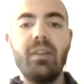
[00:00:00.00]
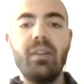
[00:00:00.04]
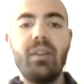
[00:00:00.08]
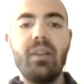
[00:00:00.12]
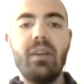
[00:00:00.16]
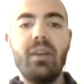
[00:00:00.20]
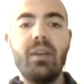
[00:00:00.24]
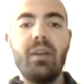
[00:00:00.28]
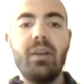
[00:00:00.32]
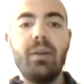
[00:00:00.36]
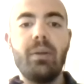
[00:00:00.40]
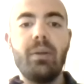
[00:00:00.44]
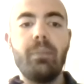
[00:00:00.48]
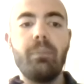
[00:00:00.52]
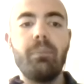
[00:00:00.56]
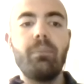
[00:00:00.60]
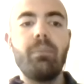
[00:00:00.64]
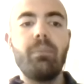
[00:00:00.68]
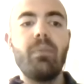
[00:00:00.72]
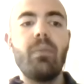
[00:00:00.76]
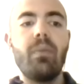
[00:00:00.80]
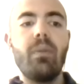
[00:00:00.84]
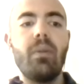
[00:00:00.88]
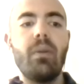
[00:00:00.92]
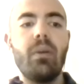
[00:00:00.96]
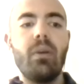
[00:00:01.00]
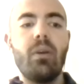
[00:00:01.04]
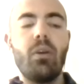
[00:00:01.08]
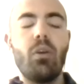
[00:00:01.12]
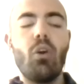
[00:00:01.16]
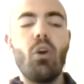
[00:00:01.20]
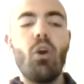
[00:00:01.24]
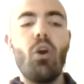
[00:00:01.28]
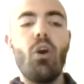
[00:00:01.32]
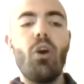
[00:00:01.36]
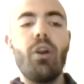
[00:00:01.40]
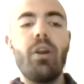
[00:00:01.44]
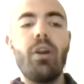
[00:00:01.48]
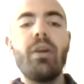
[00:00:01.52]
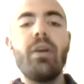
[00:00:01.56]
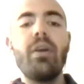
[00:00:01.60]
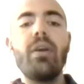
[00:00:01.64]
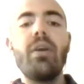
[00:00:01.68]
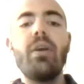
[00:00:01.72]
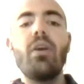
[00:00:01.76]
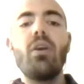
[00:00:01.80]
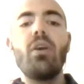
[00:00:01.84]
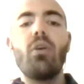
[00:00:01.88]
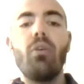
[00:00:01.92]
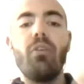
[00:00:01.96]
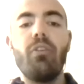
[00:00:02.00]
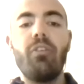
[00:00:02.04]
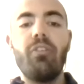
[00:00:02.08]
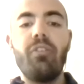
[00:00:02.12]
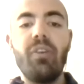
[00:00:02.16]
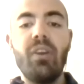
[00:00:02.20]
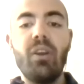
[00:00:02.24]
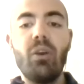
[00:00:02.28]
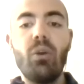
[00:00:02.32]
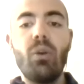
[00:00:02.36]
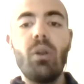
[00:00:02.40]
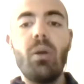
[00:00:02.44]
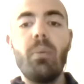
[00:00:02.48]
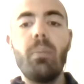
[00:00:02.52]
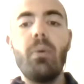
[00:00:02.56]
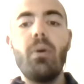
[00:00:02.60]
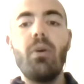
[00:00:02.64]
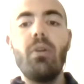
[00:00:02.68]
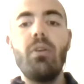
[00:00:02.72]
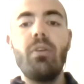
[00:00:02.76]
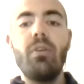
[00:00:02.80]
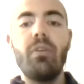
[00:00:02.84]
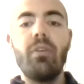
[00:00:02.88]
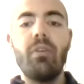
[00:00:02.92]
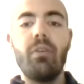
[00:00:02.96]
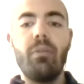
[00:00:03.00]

the core configurable